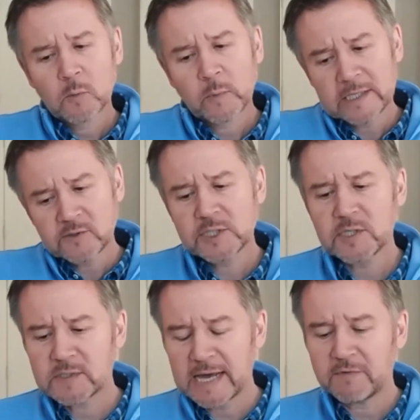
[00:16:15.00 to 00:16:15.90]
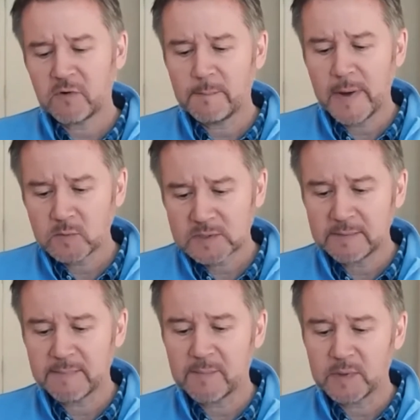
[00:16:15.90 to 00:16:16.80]
we introduced that for remote
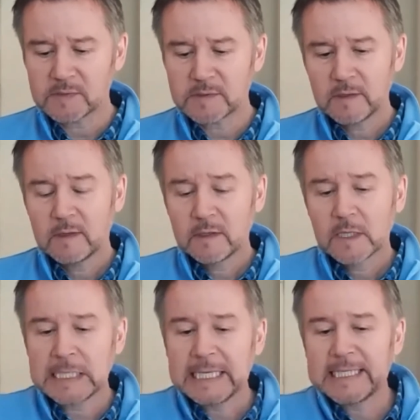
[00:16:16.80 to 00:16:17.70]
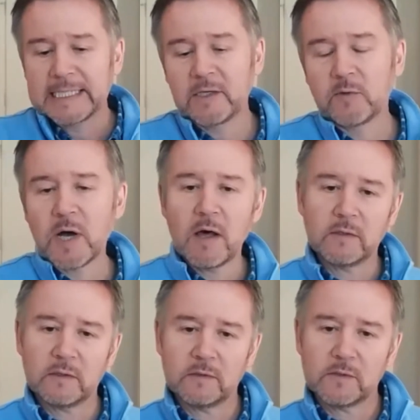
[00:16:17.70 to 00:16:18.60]
team members. Clearly, you
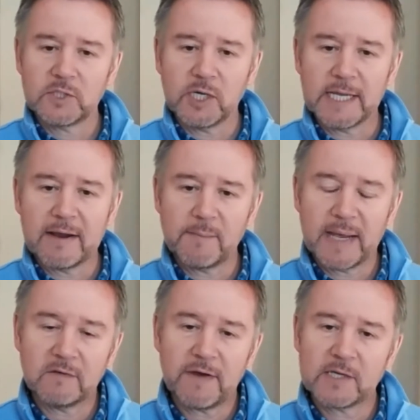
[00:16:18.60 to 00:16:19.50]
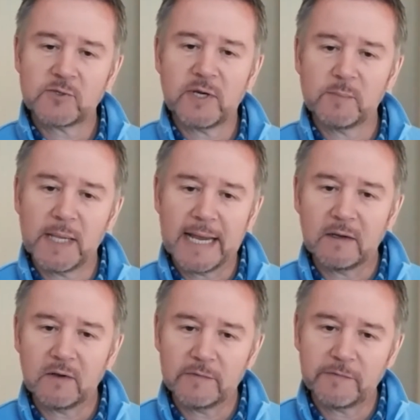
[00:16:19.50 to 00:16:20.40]
can't shut down a manufacturing plant
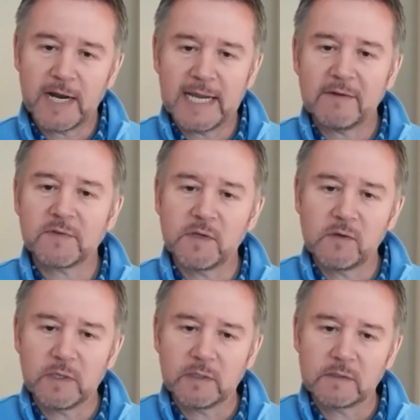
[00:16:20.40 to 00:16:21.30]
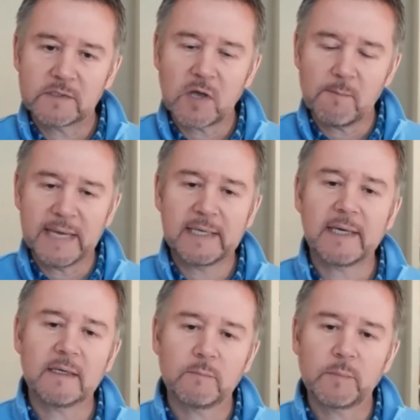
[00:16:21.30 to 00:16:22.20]
on a Friday afternoon and stop
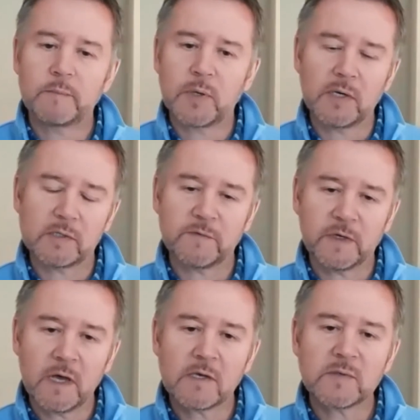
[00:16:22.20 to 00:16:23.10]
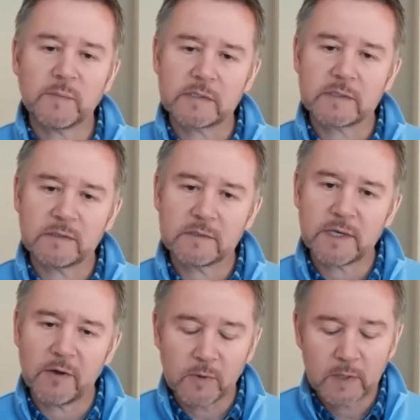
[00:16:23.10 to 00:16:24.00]
making products for customers. And
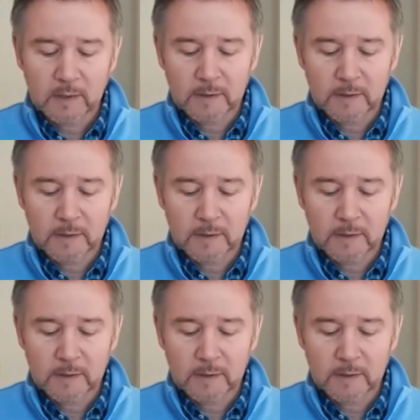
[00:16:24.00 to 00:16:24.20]
so